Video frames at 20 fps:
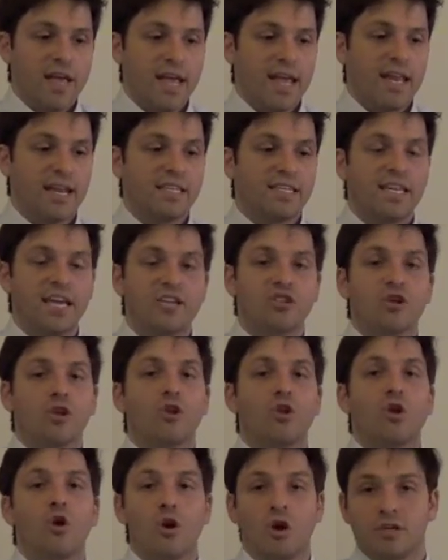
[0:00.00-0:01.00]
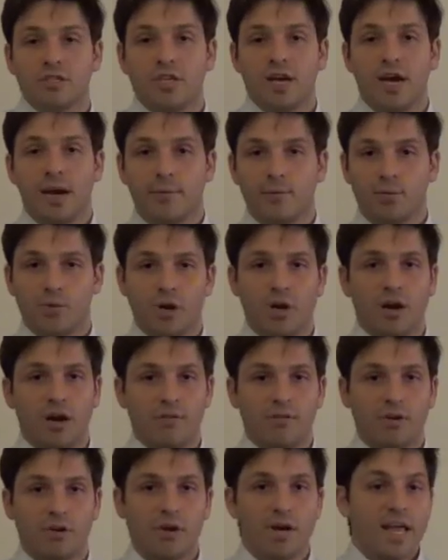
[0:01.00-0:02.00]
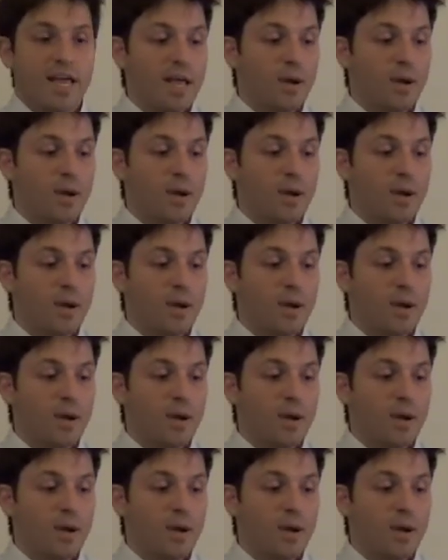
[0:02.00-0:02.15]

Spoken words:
and it takes a long time to recover.